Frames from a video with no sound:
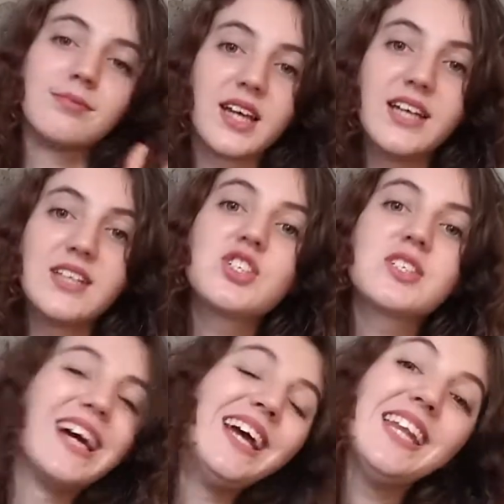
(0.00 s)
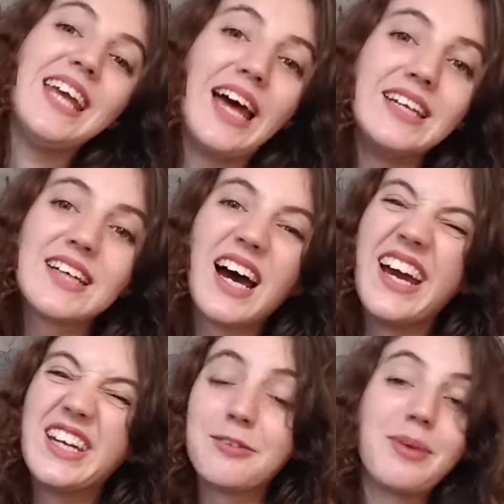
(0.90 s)
it's just, in the end, I
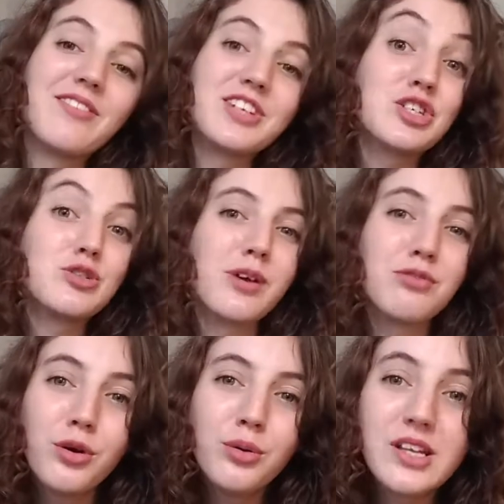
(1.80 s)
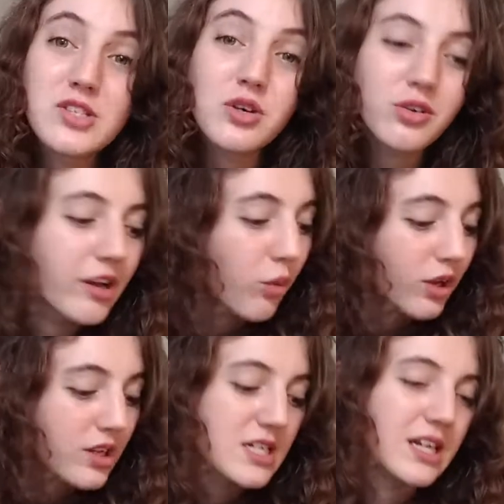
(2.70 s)
end up having to use my phone. It's not great
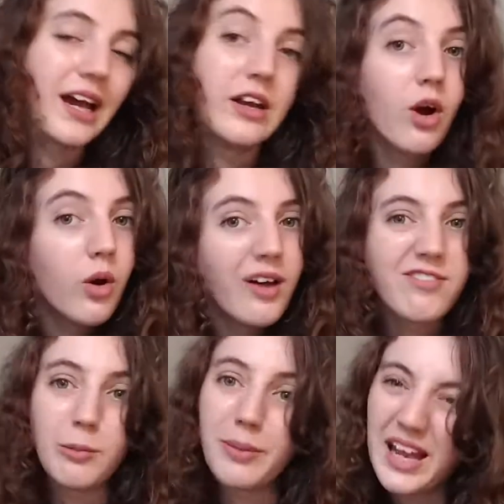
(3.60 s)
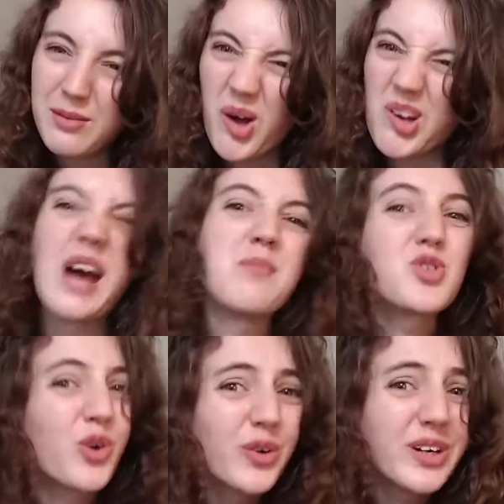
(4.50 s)
quality, I know, I feel bad about it, I'm
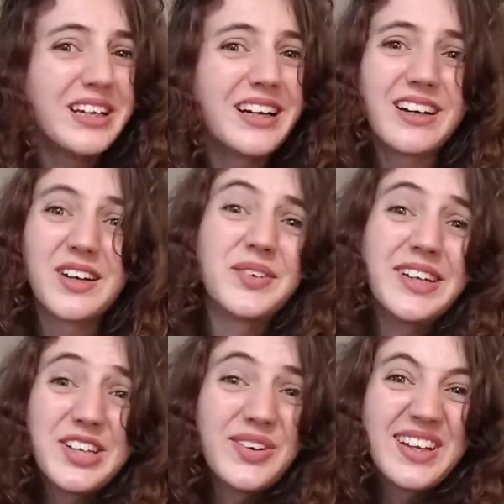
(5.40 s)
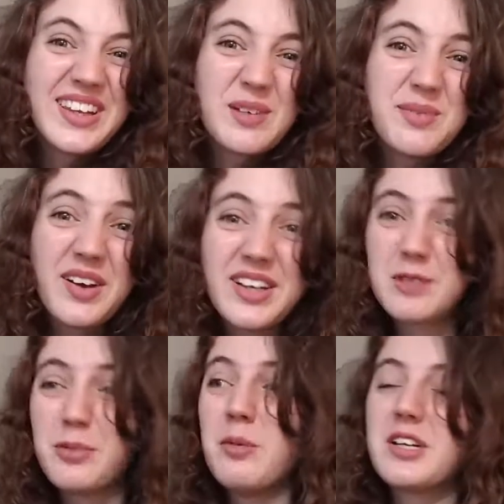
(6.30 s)
sorry, I can't really do anything about it at the
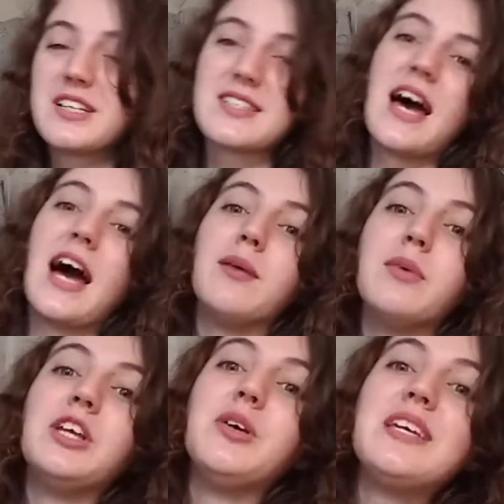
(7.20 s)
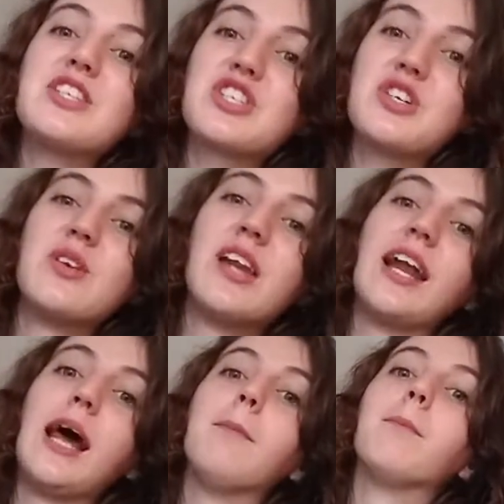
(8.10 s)
moment because I'm a uni student and
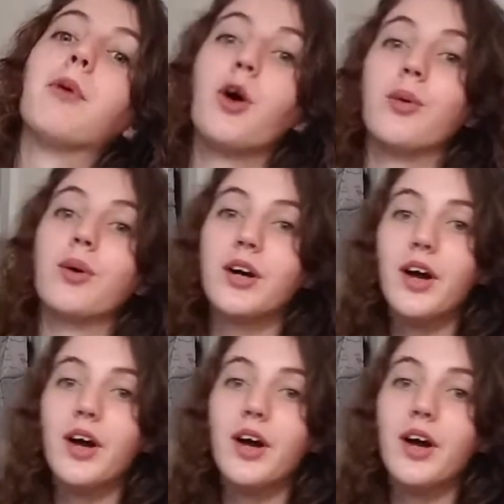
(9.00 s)
I'm broke.